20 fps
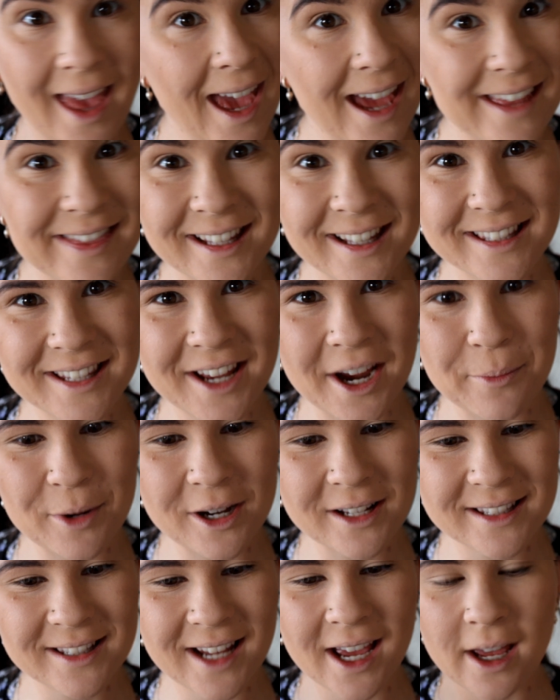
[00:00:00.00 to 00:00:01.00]
And that's the
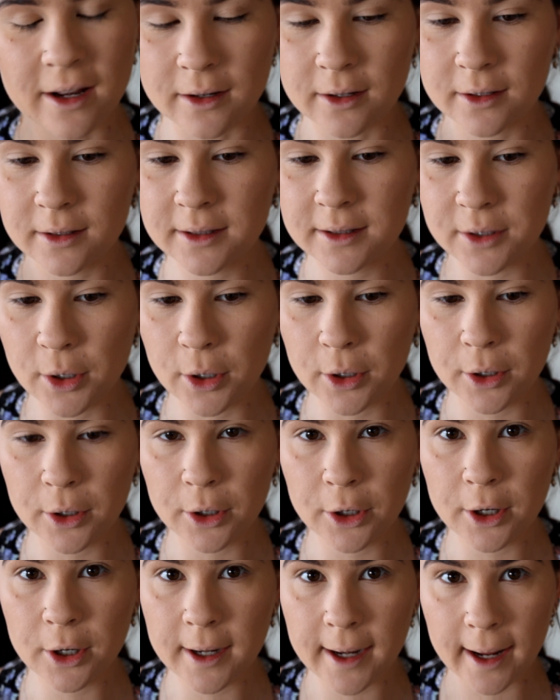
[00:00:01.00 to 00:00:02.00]
eyebrows done.
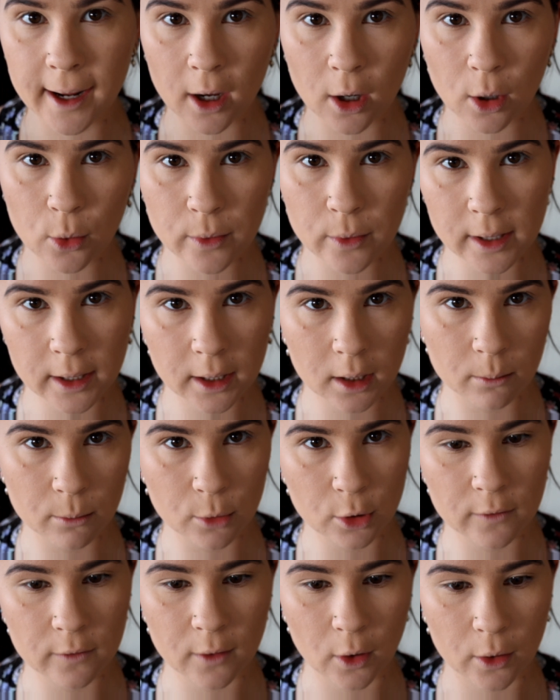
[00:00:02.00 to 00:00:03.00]
So now we can
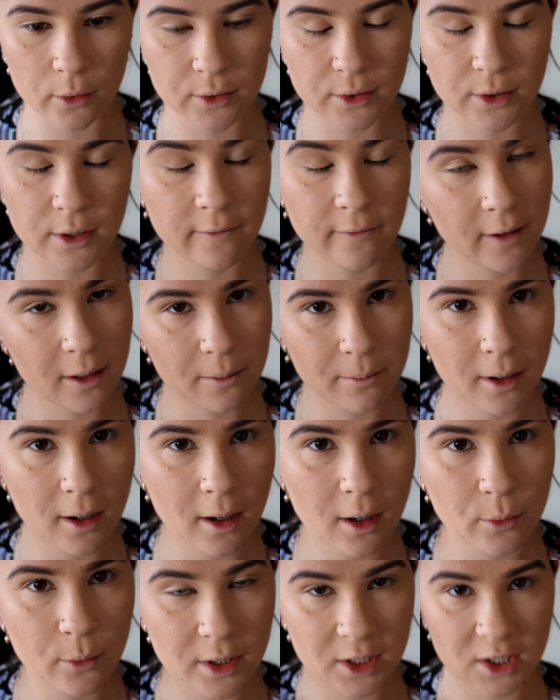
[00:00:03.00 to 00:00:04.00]
move on to the fun
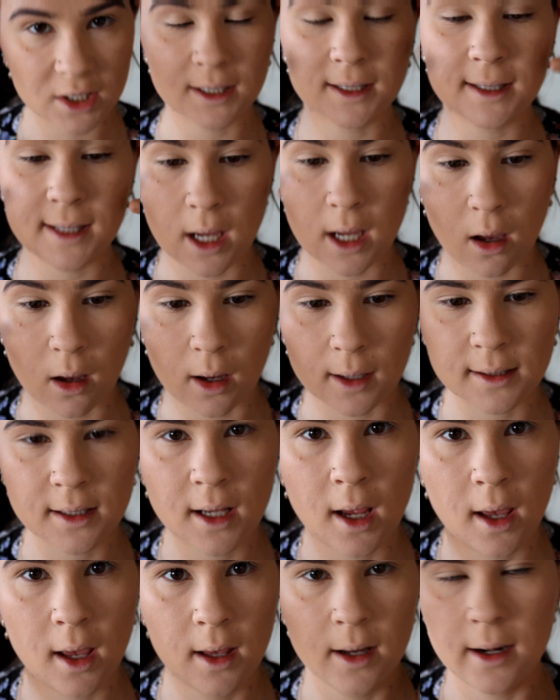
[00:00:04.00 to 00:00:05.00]
part, which is the eyes.
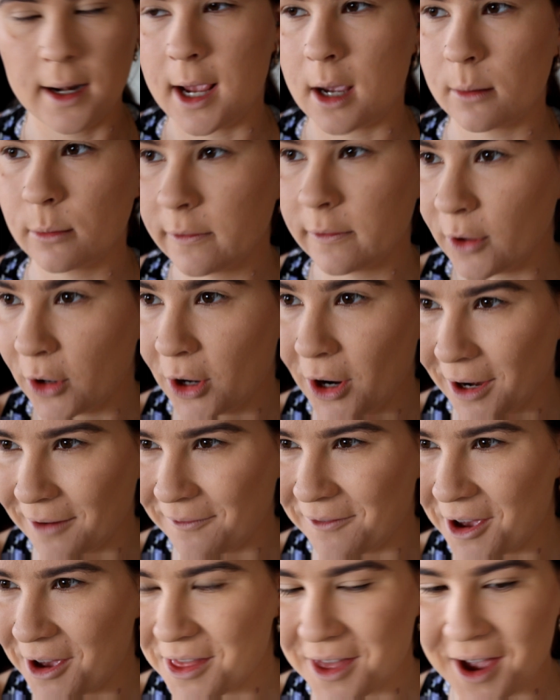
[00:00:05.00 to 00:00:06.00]
Now before
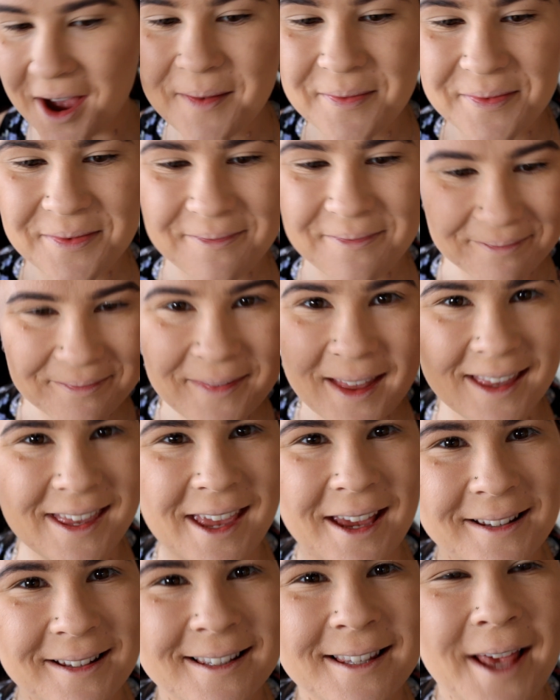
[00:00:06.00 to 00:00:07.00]
going further,
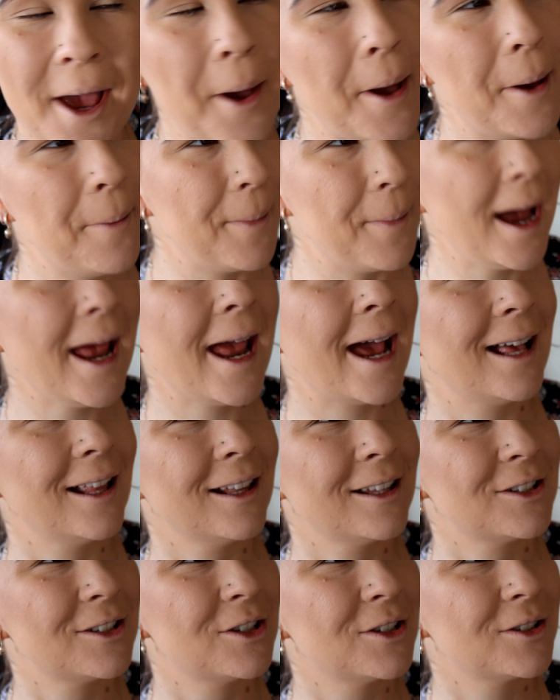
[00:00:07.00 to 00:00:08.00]
yes, my
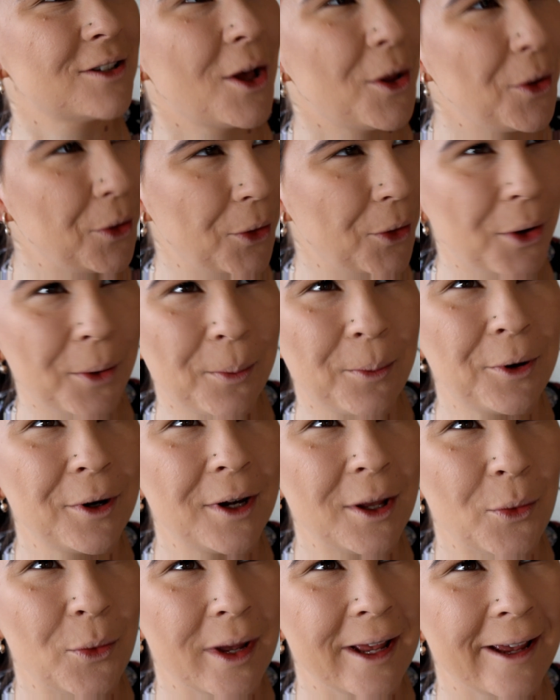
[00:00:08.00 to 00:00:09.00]
eyelashes look
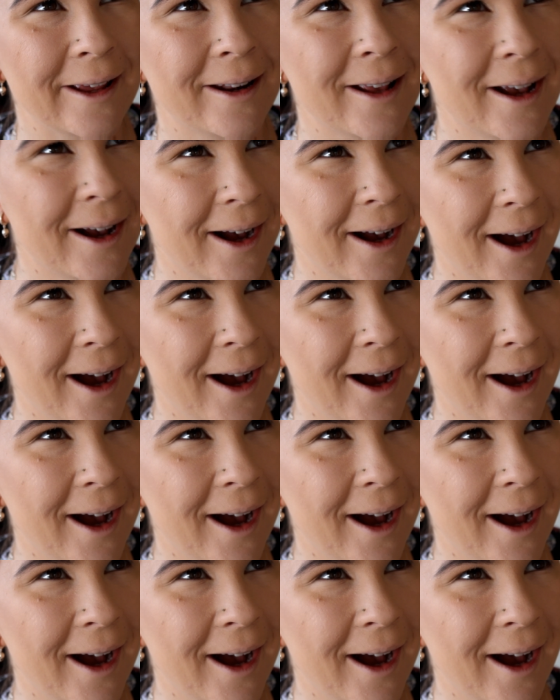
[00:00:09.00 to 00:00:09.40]
pretty weird.